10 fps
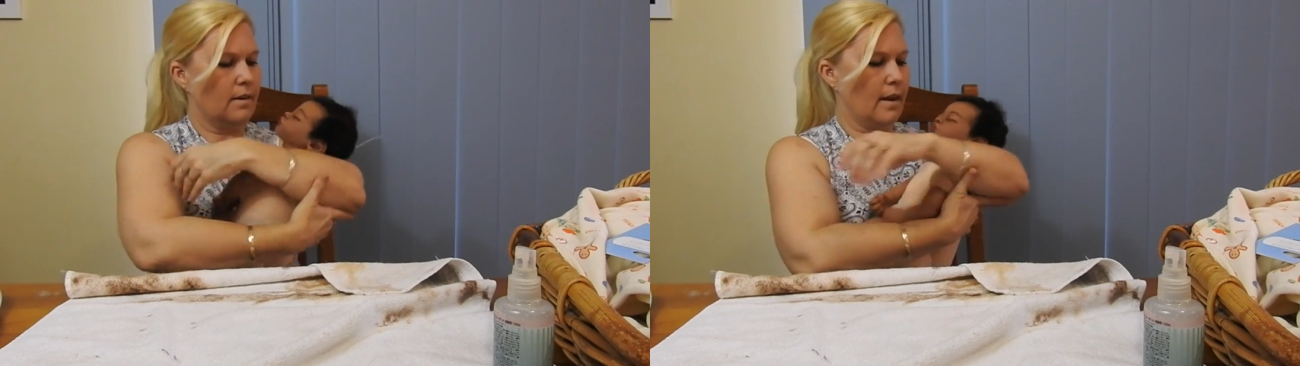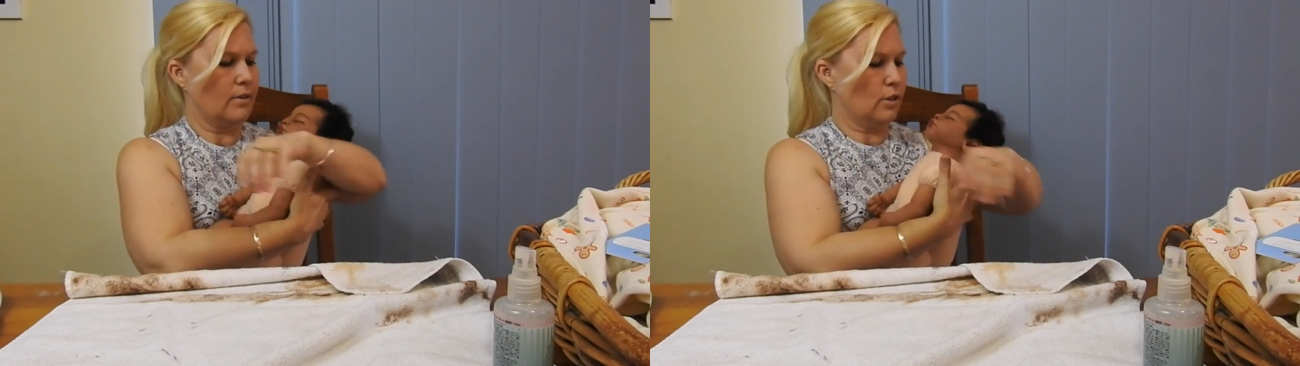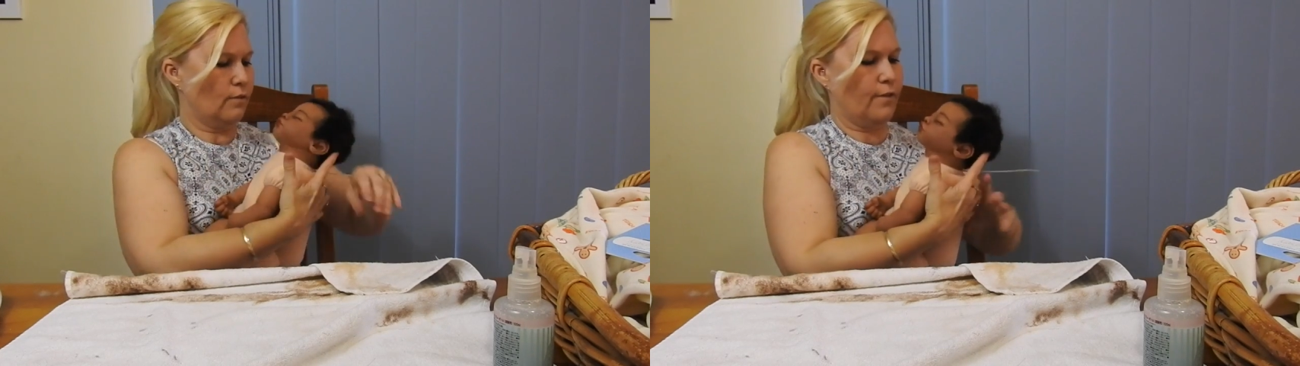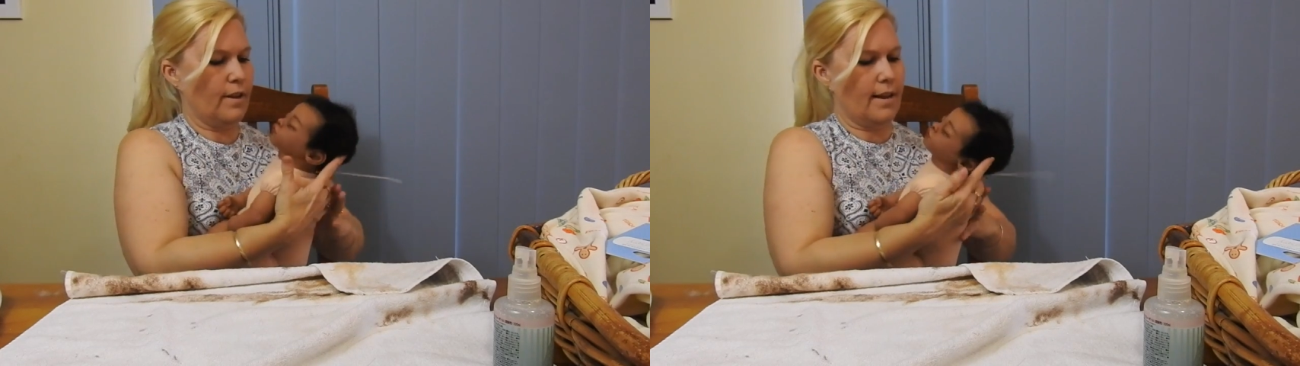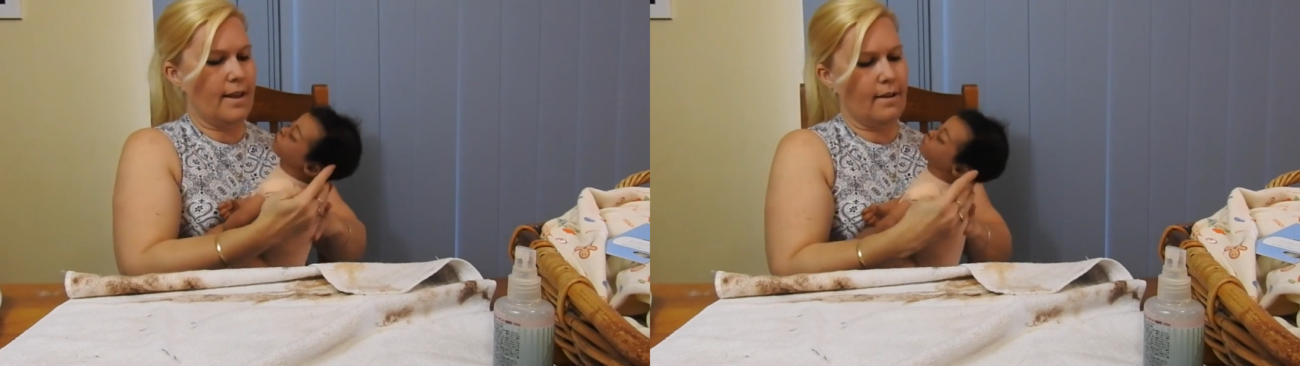Now just
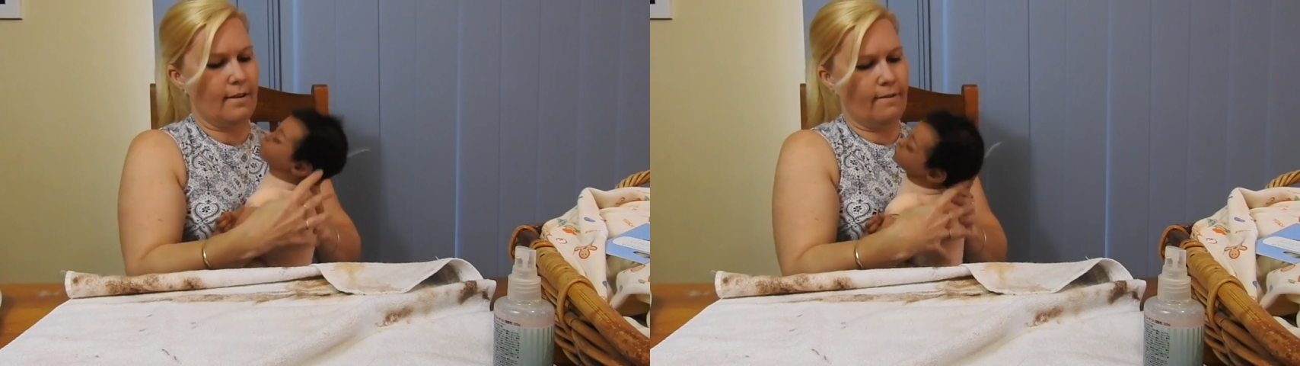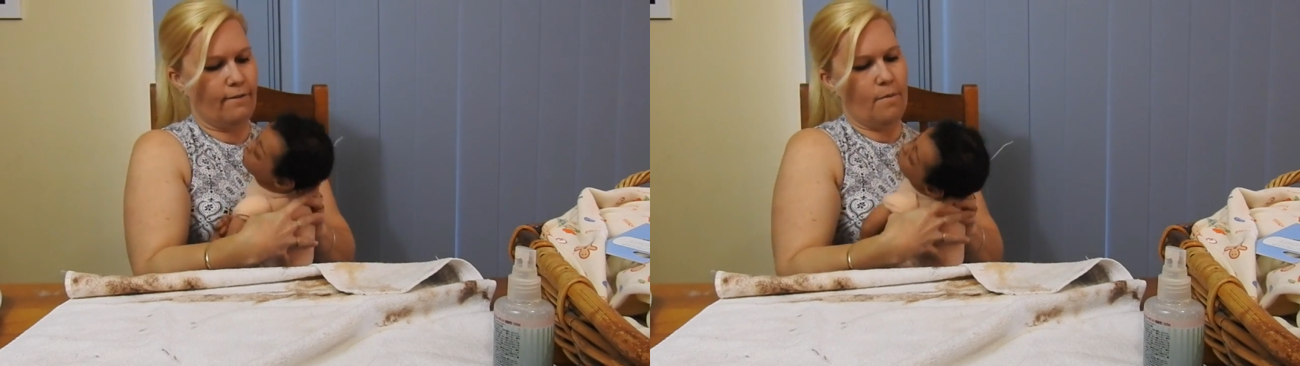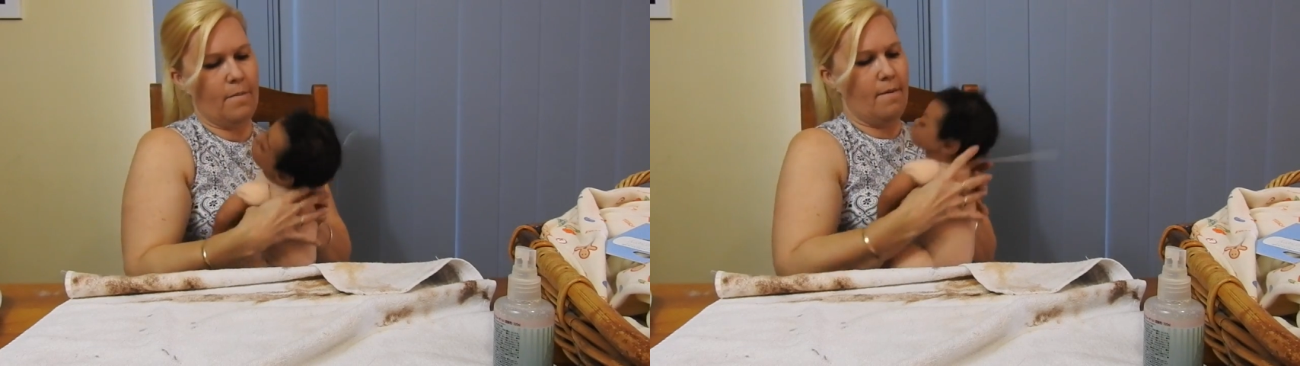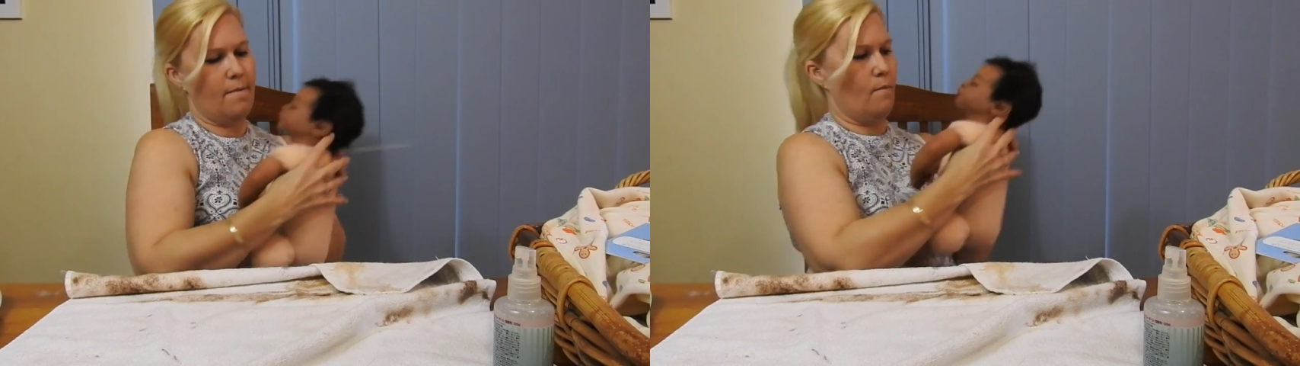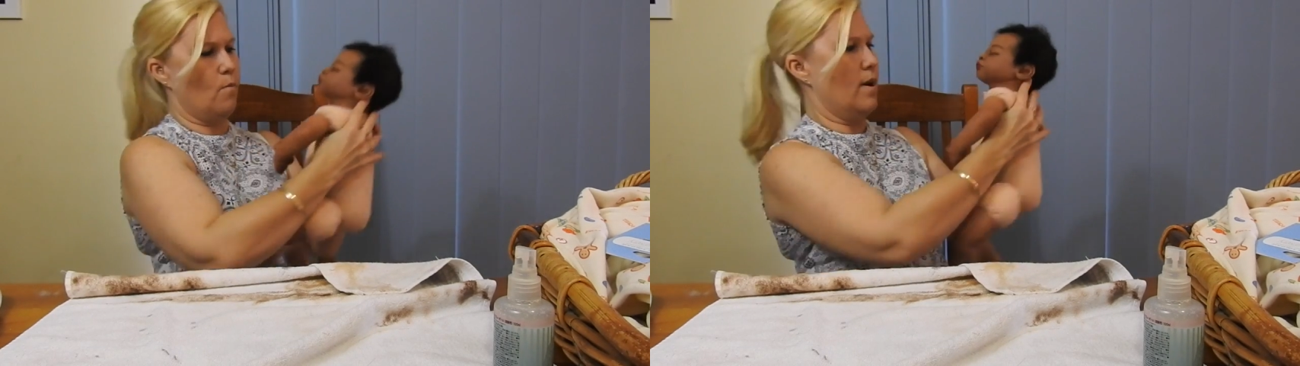feeling from him and